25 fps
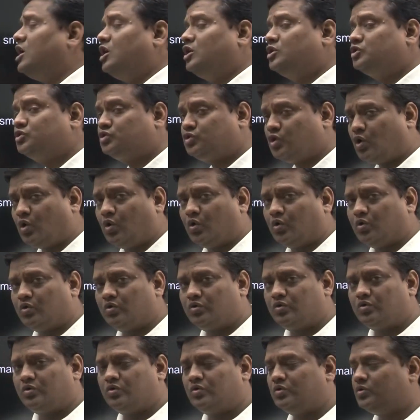So,
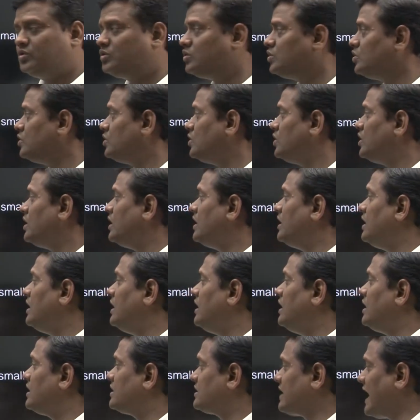
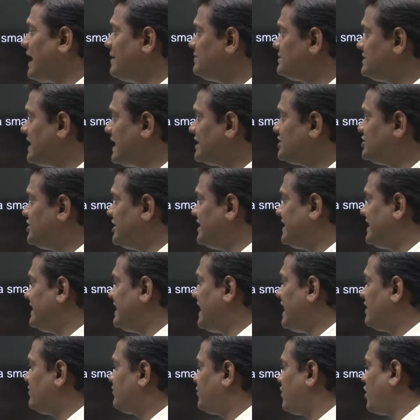crimes like cheating
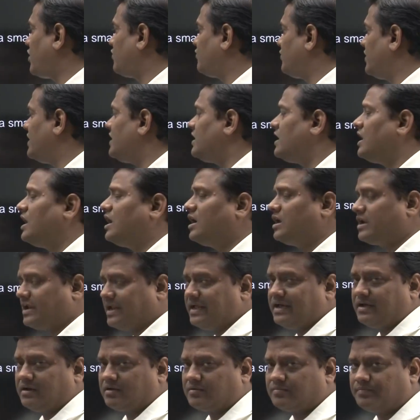and fraud were
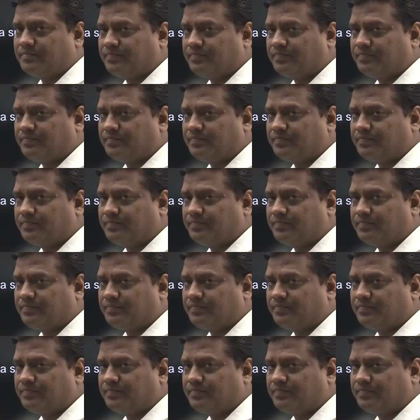rare.